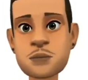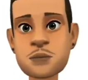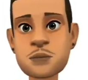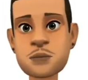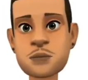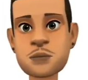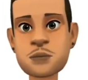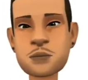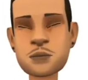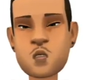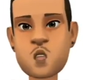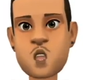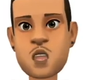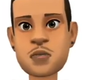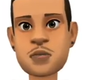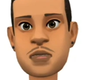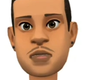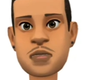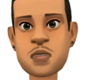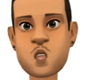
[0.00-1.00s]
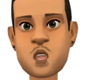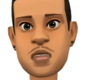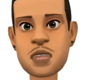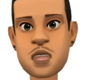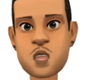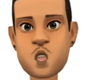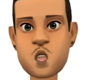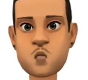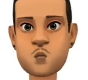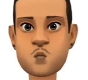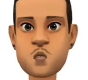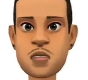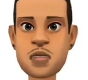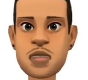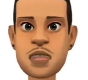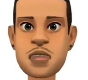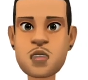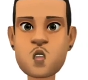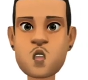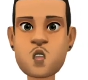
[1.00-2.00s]
South Africa is marred by
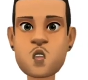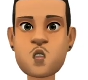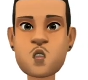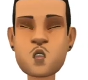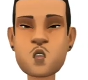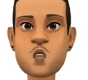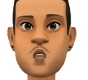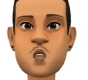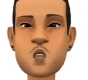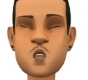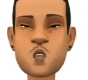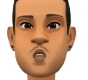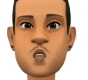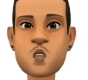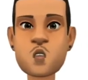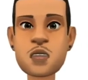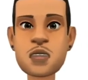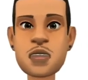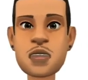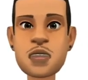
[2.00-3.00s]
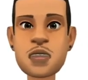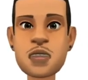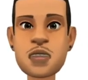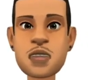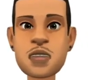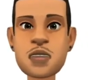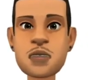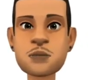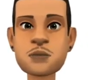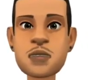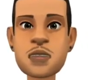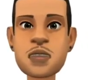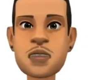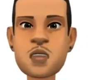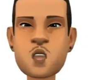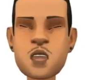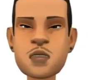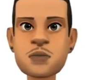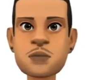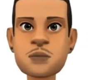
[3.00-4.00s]
corruption at government level, and there is
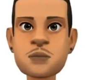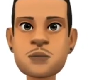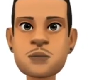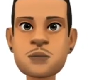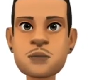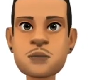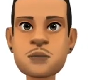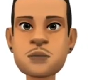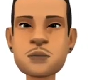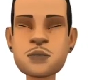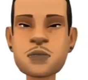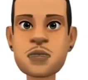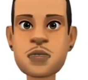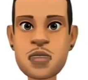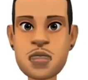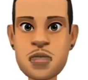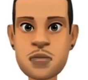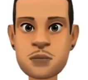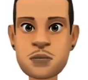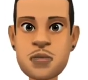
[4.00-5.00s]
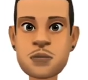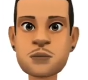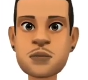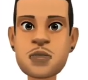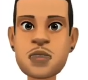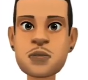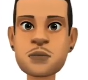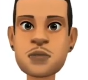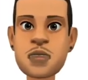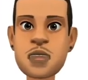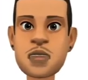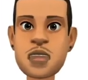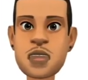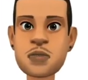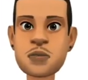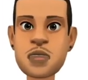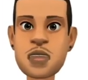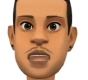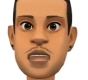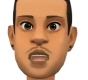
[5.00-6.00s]
not much accountability
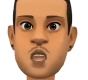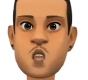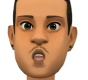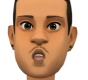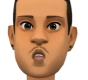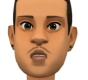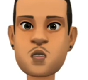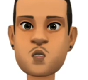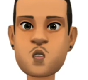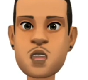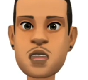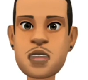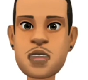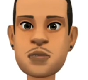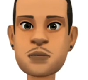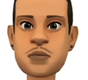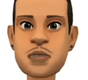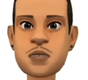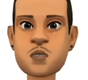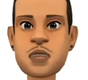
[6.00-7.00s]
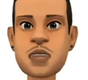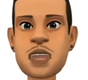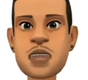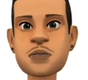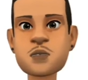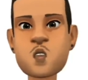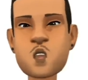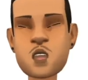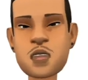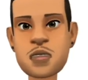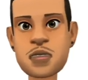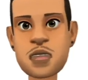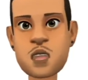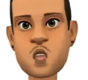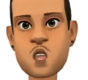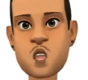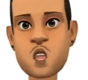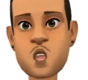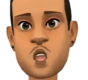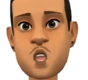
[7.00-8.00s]
because a lot of powerful politicians are
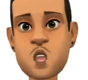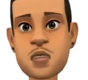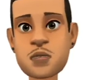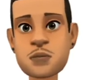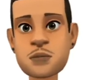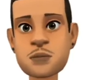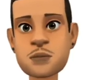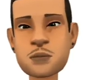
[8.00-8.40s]
corrupt.